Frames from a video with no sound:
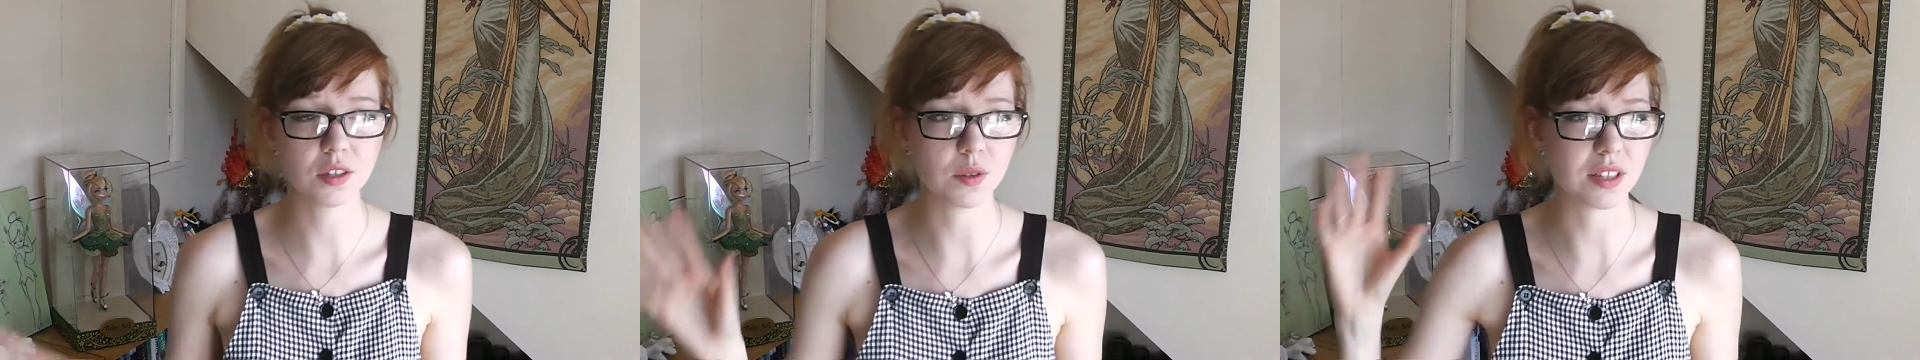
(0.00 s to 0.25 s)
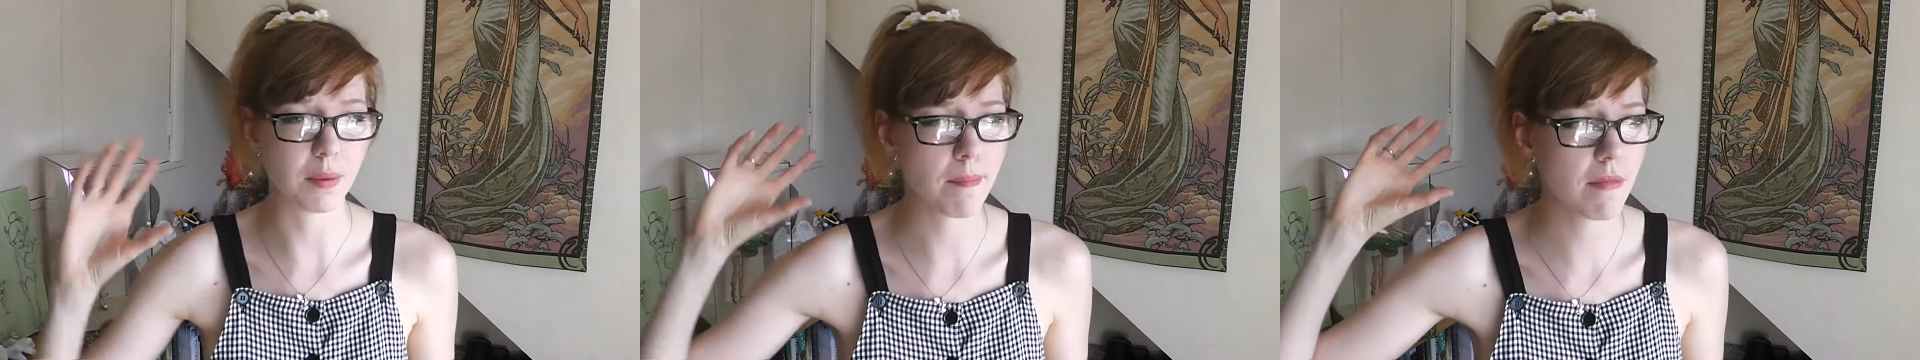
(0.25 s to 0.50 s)
who
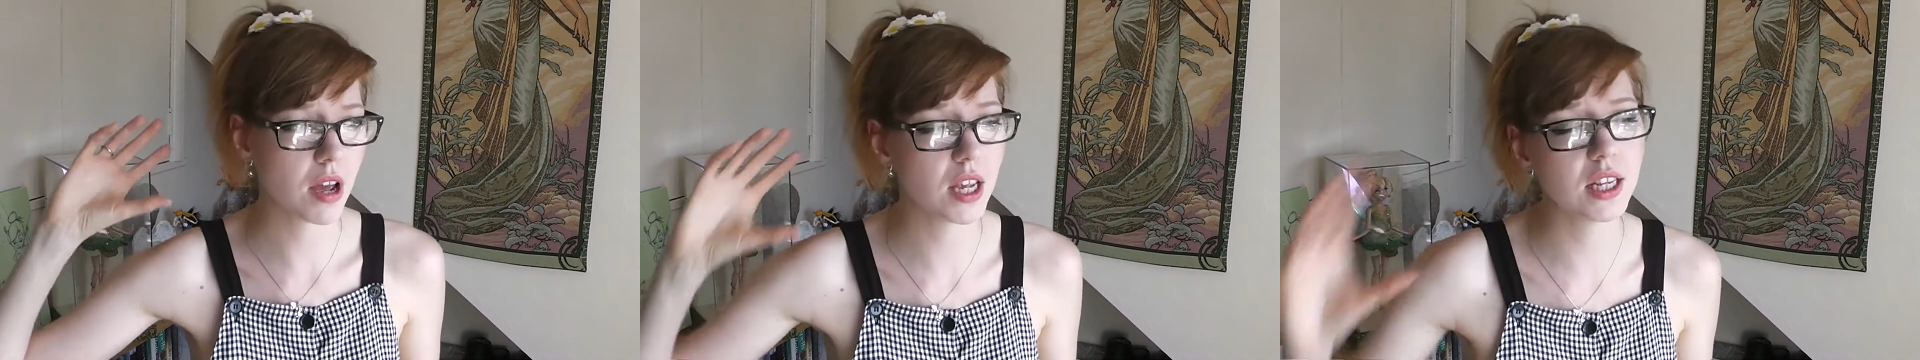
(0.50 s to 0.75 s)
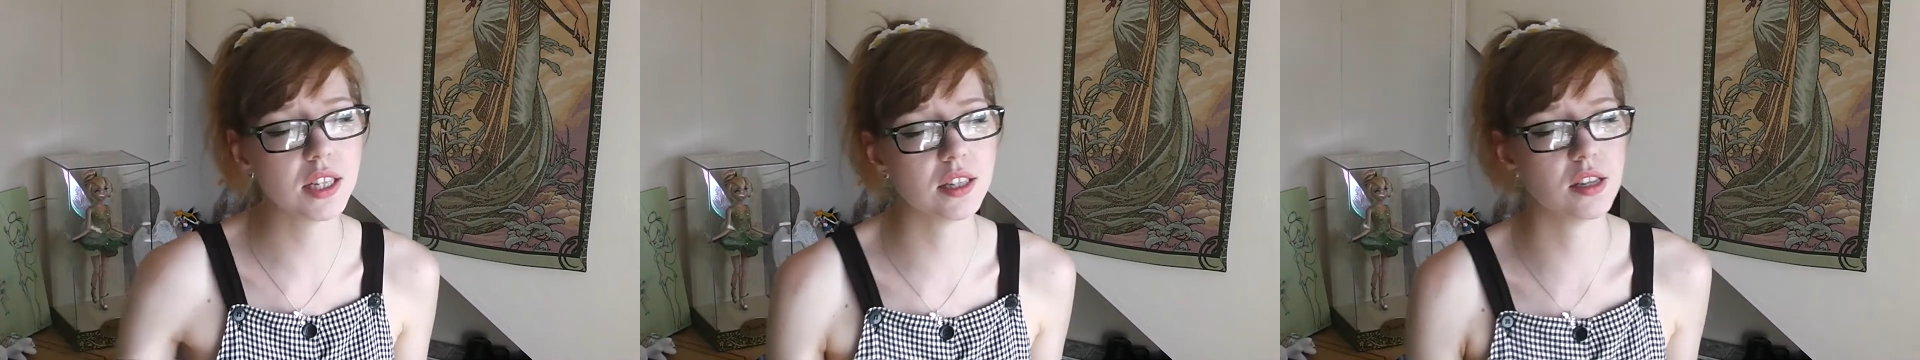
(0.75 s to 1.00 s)
is an
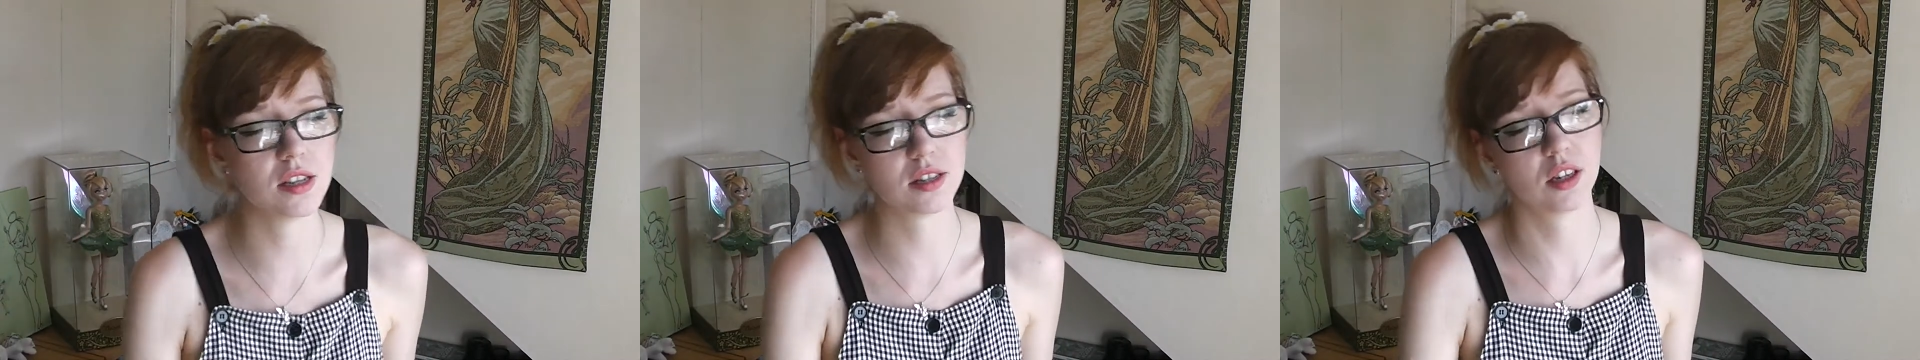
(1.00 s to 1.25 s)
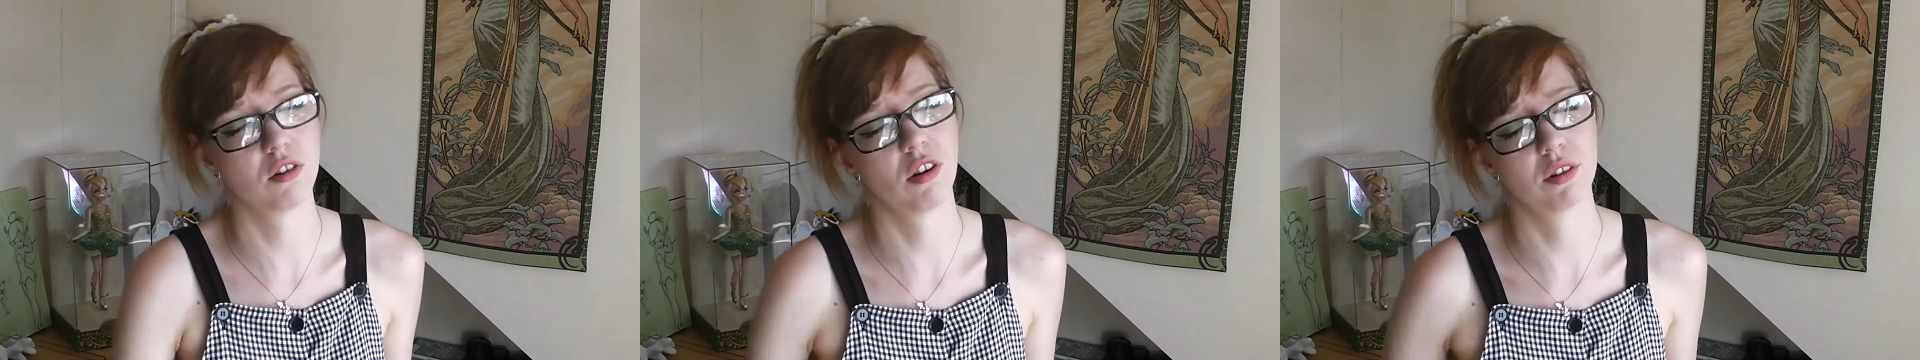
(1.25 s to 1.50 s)

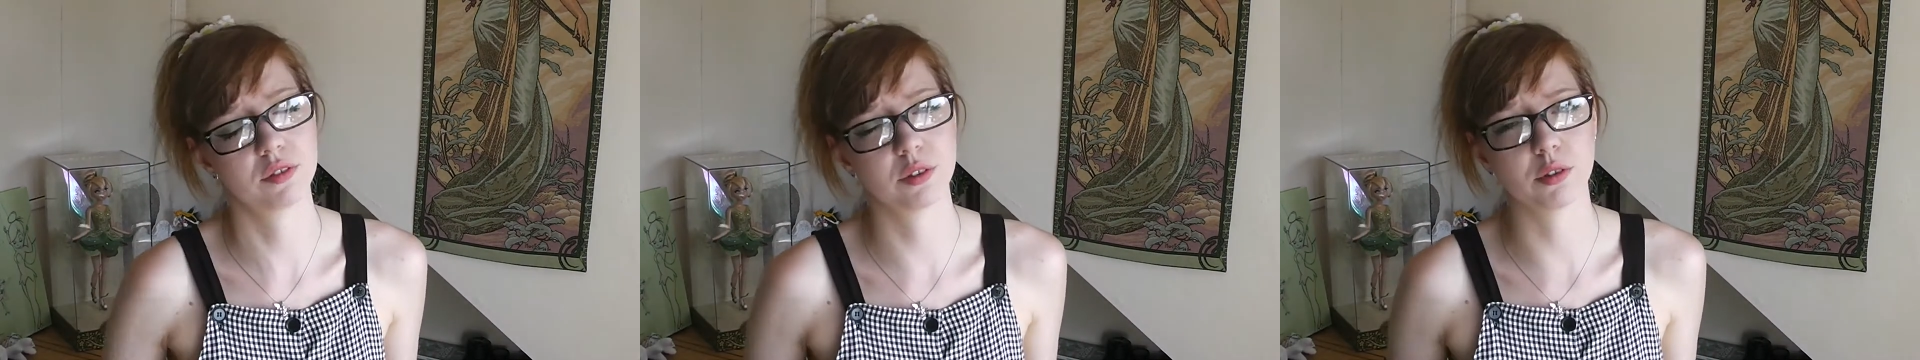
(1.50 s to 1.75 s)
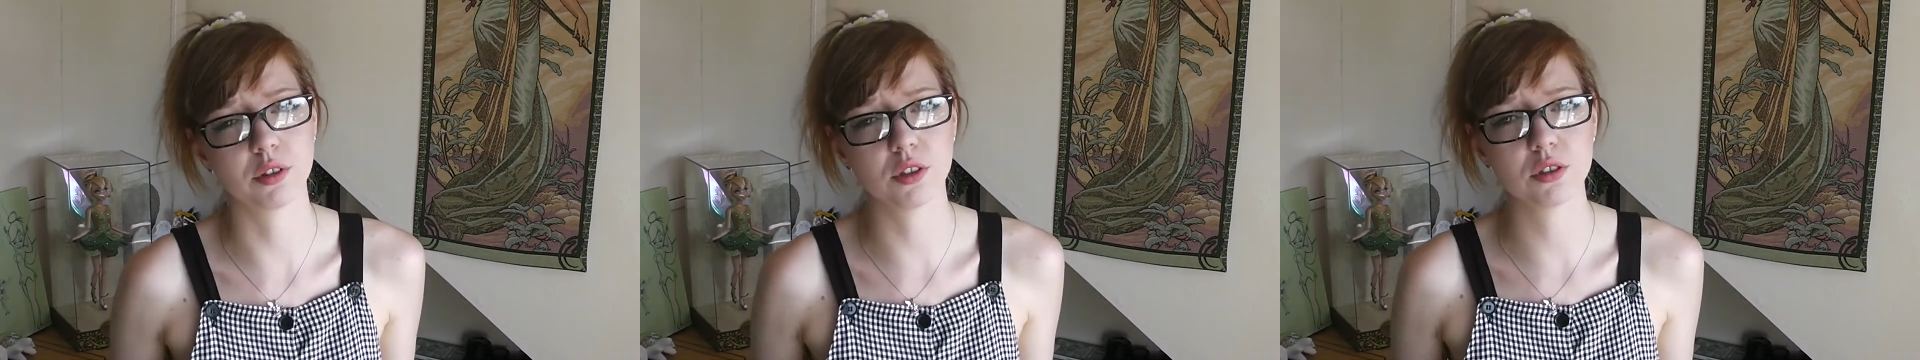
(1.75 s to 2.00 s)
amazing
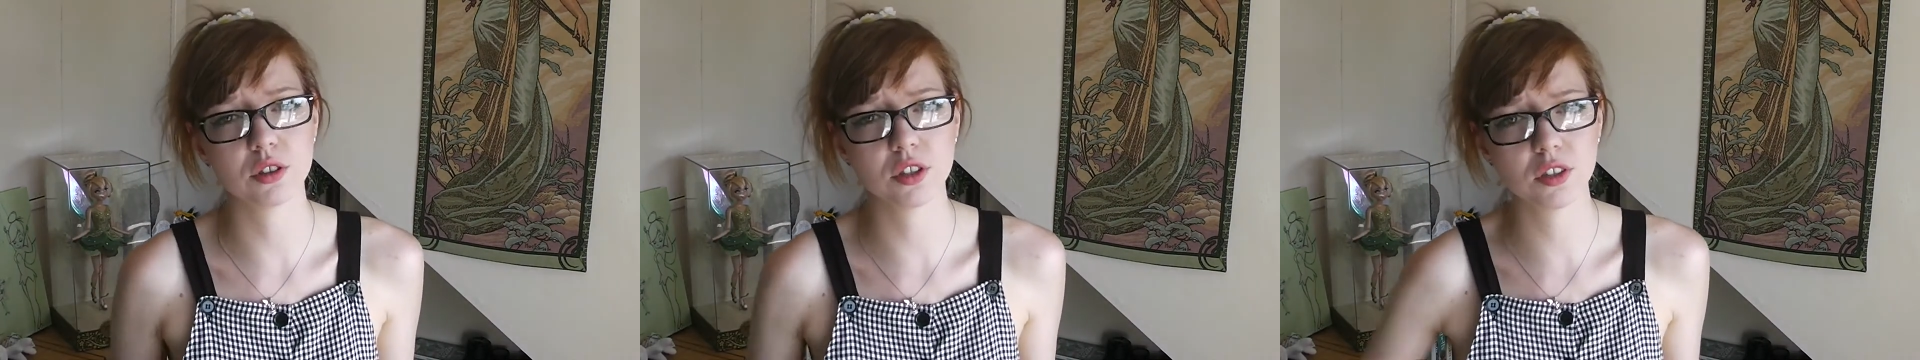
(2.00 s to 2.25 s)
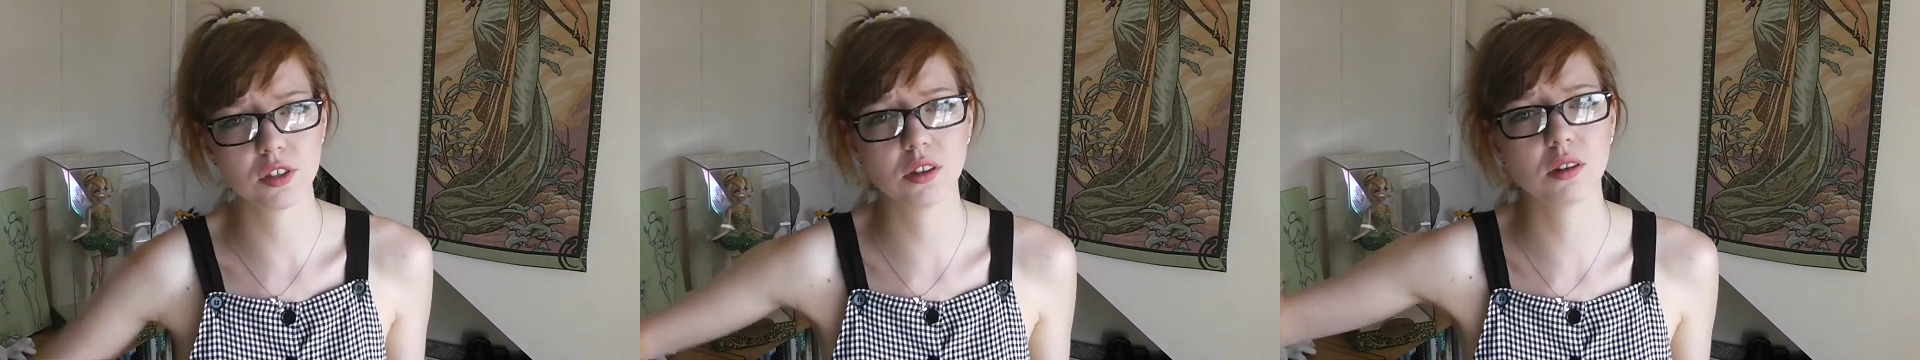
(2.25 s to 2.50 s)
crafter on
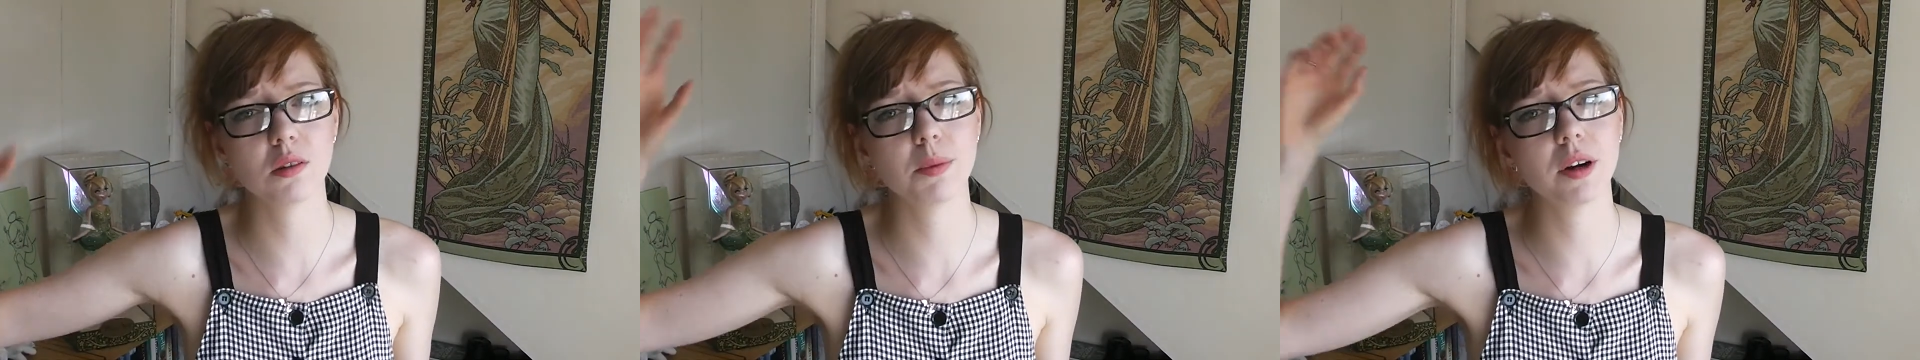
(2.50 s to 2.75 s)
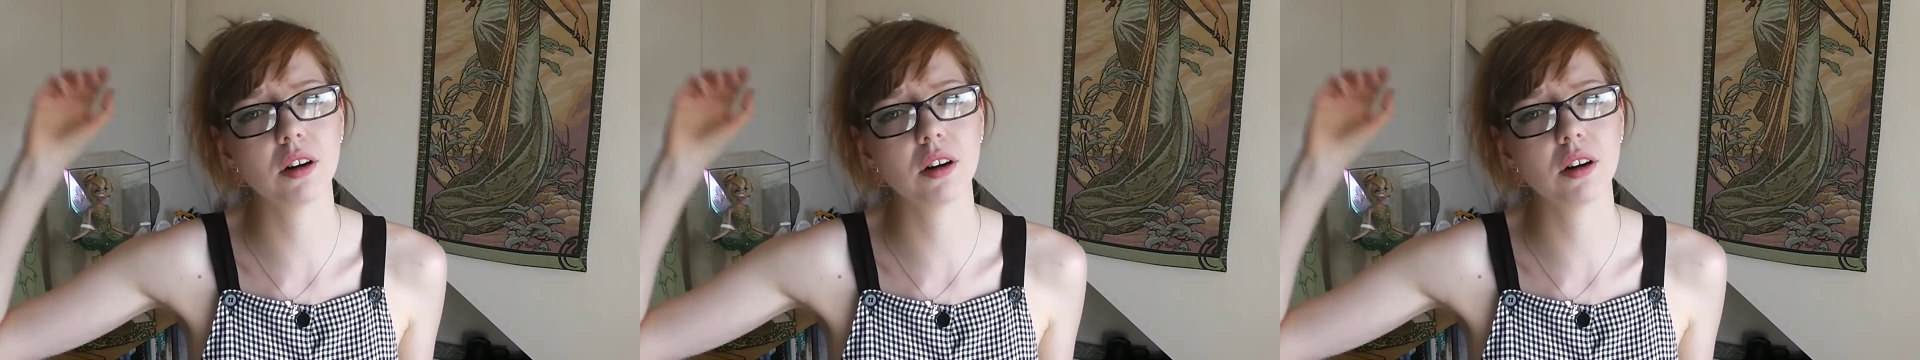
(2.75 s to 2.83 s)
YouTube.